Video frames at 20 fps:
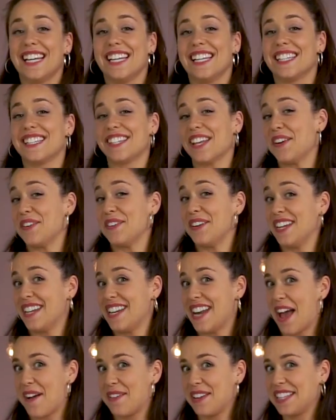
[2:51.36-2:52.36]
So
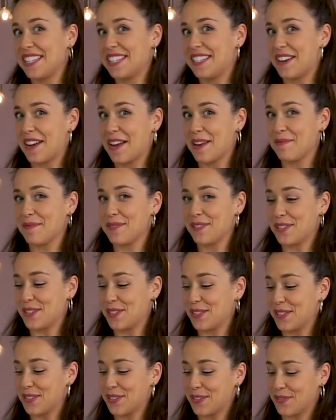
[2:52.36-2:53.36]
now it's time to
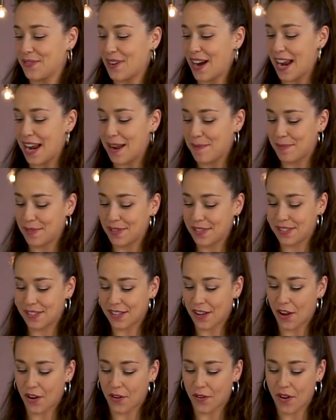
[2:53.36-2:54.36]
scrape.
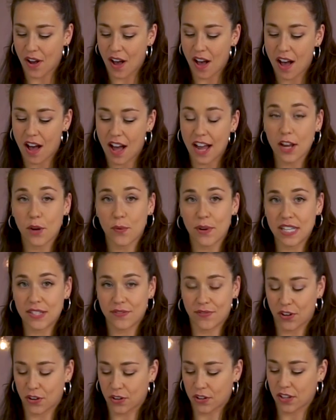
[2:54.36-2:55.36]
So I always
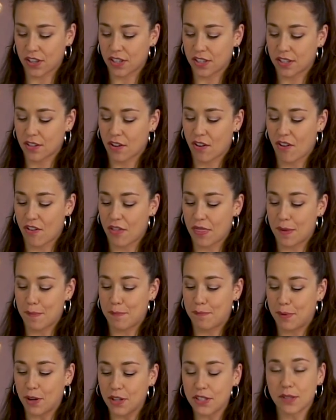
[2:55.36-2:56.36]
focus on the
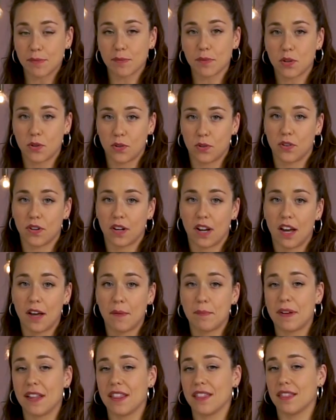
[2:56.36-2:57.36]
bottom corner,
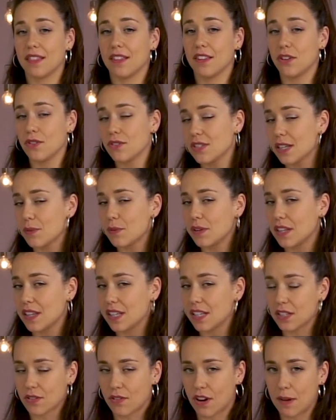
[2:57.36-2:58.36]
but using one of
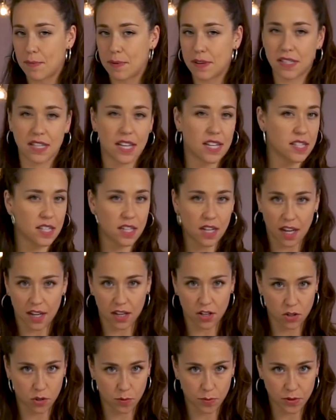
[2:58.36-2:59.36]
these scrapers isn't like
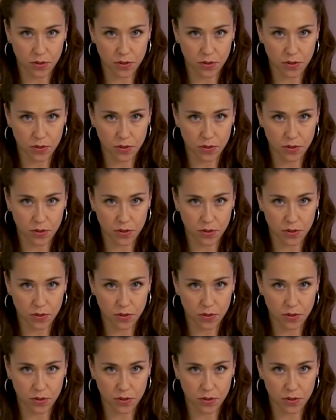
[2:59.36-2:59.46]
a normal